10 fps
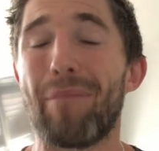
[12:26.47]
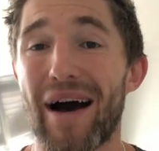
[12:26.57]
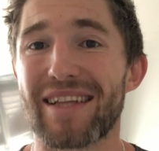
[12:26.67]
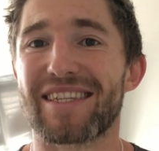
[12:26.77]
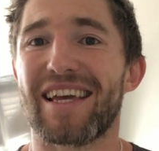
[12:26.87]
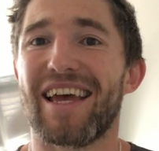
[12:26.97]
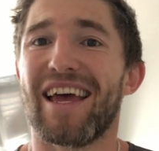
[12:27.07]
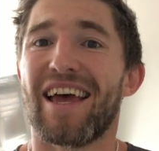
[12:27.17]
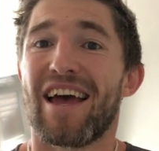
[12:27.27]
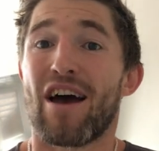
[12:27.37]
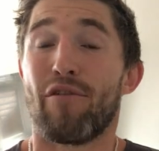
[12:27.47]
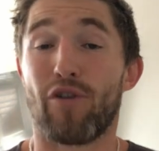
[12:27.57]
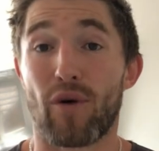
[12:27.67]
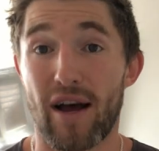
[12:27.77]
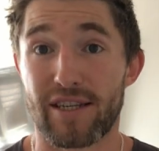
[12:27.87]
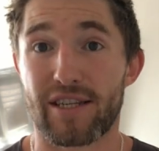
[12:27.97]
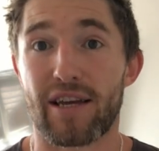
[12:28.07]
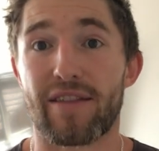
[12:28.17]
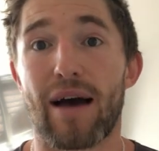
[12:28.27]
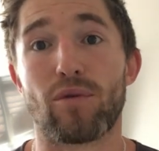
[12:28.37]
But for us,
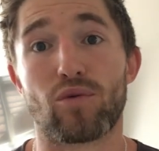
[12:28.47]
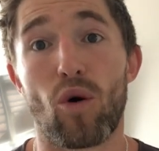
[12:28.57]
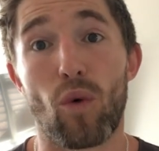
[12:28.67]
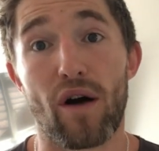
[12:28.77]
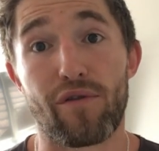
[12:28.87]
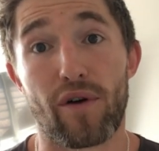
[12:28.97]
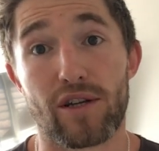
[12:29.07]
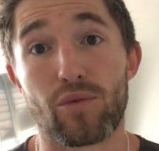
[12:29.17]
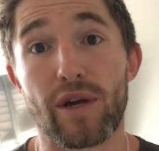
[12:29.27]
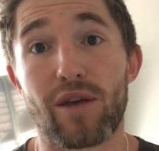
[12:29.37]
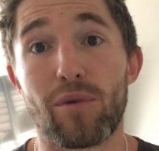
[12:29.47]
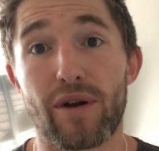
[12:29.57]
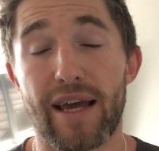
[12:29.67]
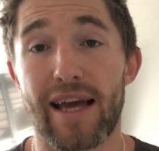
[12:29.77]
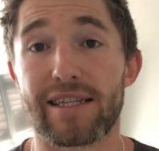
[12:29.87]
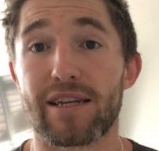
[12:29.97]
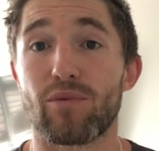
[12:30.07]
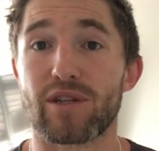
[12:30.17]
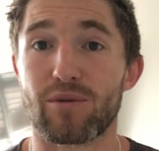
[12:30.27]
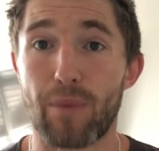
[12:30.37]
that was what worked for us. We
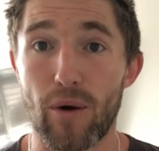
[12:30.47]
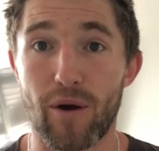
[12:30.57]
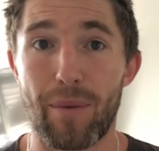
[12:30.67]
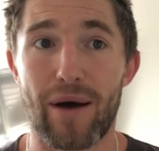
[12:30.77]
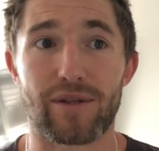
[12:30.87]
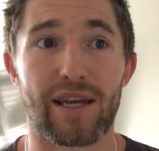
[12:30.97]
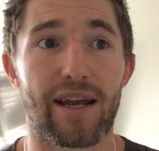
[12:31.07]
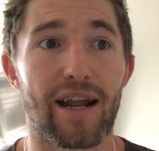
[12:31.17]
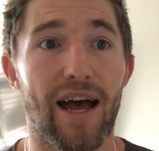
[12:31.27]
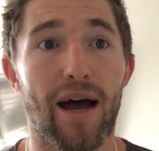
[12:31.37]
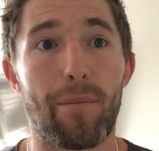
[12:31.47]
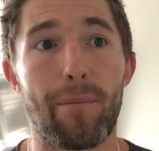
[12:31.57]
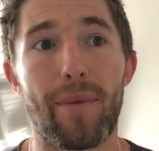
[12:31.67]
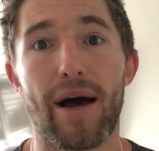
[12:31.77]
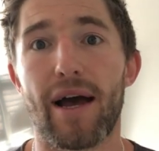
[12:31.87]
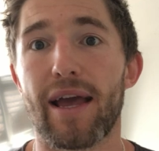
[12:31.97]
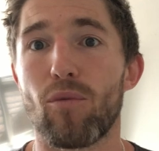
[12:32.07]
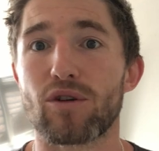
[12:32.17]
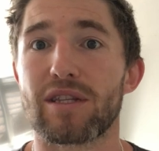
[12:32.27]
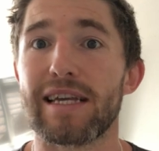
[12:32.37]
communicated, we spoke about it.
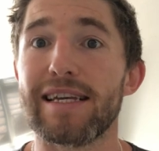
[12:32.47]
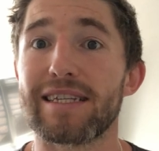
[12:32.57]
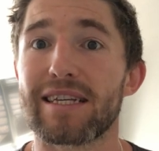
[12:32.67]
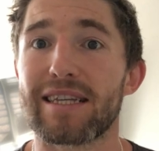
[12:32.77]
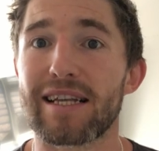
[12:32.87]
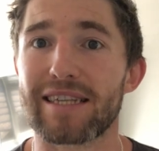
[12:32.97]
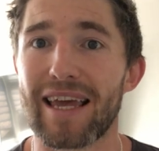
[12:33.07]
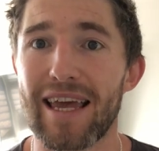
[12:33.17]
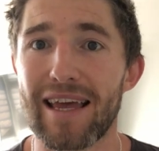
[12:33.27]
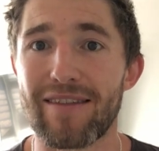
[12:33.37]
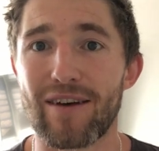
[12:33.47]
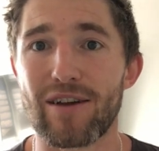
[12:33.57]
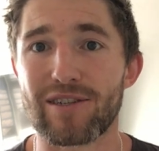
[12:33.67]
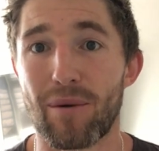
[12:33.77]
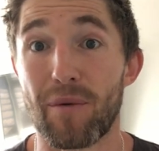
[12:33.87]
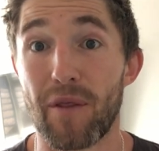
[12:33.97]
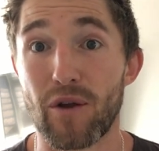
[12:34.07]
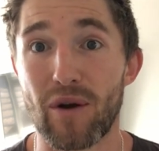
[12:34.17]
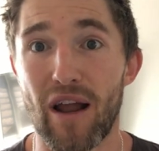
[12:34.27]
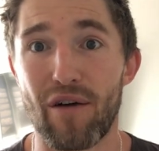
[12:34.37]
It wasn't the easiest thing to hear, that someone that
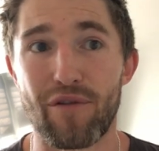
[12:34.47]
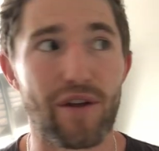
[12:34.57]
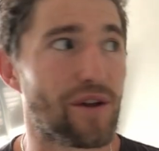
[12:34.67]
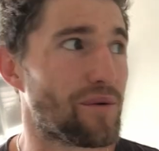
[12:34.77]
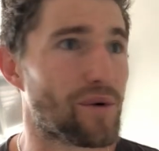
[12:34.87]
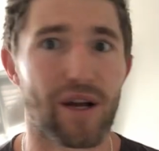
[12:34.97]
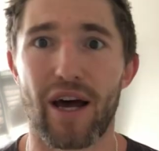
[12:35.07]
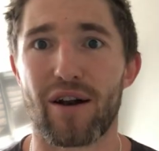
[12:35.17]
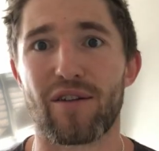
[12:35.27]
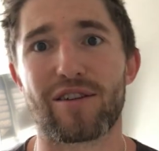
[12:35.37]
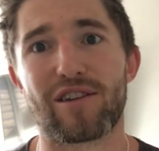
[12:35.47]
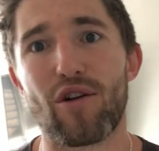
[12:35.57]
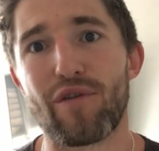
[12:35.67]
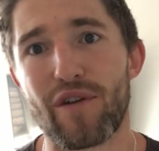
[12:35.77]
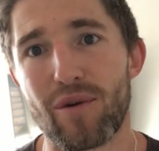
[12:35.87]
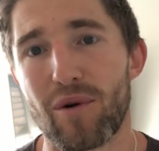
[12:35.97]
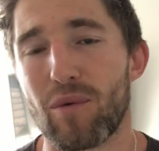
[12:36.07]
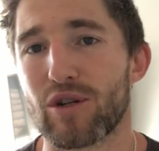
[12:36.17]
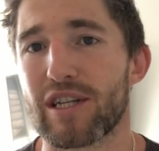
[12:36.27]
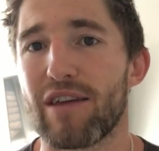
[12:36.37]
you love, that you want to cuddle on the sofa and you want to
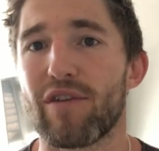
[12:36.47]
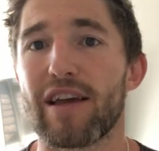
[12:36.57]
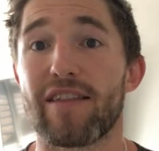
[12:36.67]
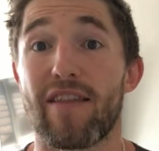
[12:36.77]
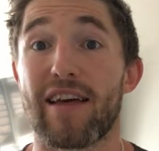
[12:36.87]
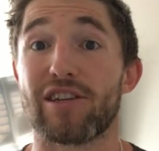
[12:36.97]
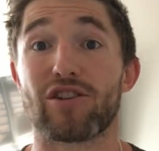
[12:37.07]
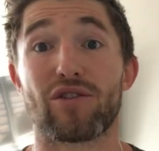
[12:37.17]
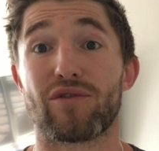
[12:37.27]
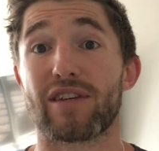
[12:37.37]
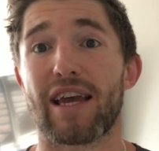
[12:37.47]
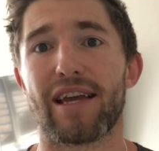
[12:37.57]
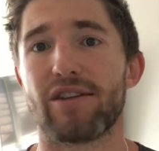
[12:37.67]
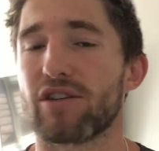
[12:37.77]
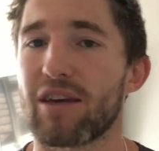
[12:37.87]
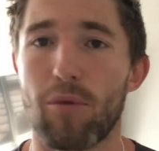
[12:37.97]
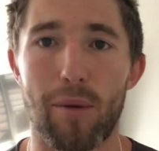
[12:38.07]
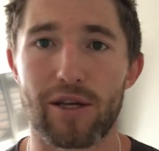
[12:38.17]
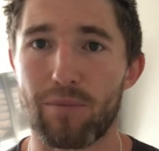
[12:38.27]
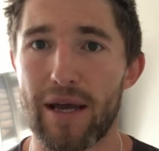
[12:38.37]
watch TV, that they just sort of say, just give me a
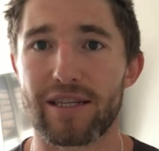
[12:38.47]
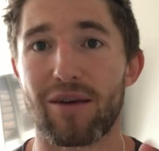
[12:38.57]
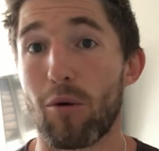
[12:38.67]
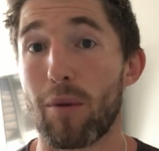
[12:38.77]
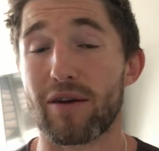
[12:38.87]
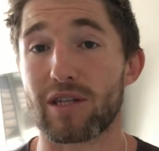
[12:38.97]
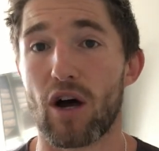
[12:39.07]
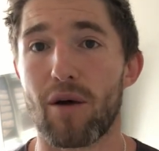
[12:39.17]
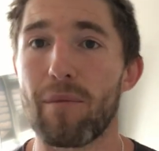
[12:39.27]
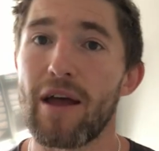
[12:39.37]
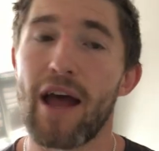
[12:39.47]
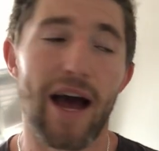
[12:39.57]
bit of space, give me a bit of time.